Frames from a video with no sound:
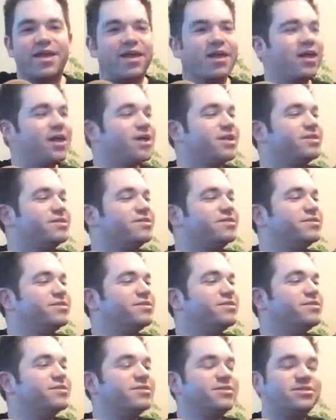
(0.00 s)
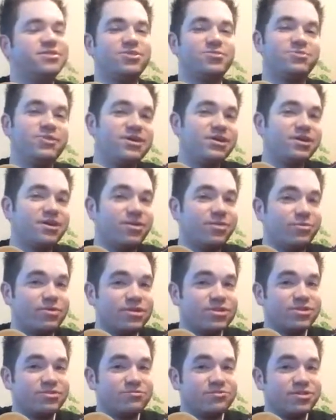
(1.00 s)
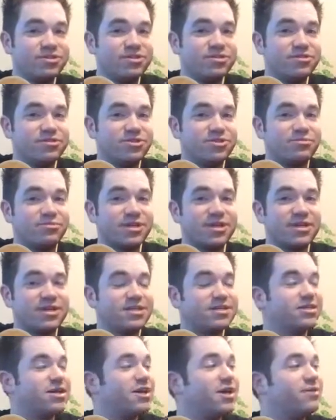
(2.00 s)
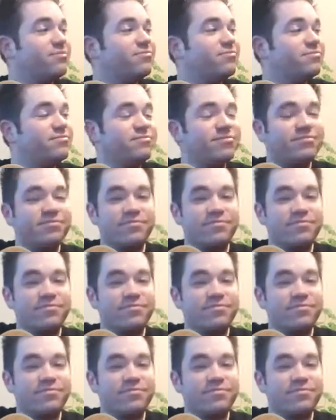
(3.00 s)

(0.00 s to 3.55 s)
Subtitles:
And depending on which 3 notes you pick at a time,